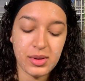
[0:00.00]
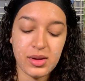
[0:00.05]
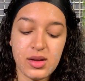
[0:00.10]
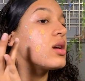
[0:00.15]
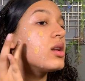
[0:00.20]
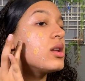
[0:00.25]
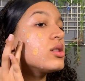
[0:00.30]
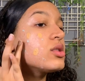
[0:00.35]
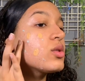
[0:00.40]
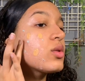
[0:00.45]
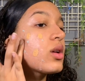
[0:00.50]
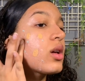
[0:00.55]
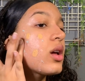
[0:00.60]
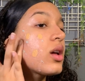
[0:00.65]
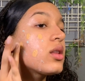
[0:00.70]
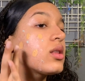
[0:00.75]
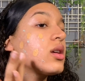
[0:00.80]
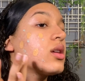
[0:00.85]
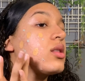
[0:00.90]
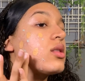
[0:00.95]
And it's okay
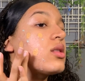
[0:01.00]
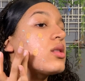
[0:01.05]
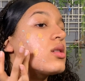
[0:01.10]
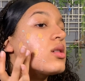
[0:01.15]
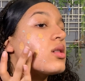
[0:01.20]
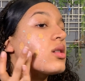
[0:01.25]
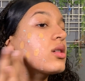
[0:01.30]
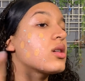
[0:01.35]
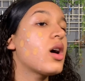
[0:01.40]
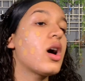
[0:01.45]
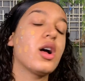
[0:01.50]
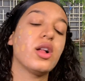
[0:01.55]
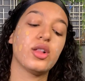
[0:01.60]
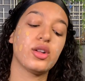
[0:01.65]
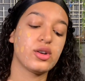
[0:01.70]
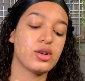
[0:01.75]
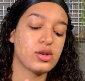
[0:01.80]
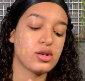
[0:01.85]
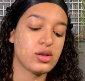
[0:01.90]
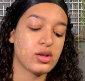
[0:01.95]
that the
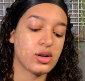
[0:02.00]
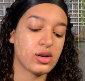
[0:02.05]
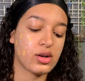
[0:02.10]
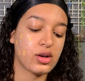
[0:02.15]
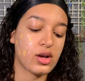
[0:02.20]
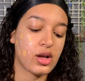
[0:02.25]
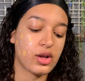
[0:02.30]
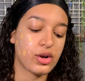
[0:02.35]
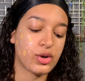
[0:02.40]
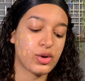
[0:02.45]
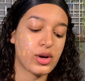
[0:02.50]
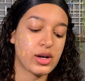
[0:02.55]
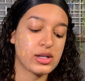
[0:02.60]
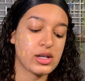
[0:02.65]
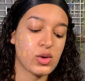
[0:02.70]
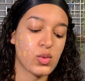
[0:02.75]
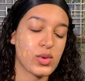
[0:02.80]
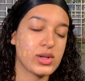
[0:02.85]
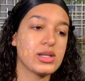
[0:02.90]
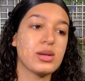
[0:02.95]
color
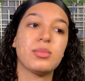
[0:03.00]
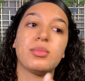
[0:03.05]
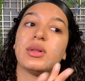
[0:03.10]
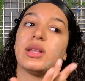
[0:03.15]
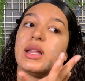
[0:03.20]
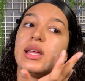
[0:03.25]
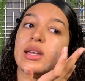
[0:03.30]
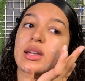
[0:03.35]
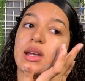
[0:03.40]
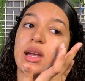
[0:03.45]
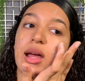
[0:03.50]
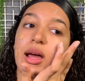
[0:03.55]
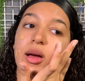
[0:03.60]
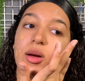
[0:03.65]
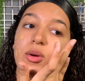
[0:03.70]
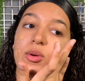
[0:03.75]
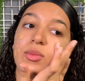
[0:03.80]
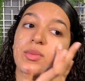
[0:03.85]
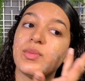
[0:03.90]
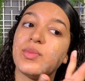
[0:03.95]
correcting wasn't blended
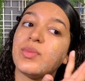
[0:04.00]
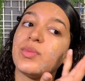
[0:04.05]
out,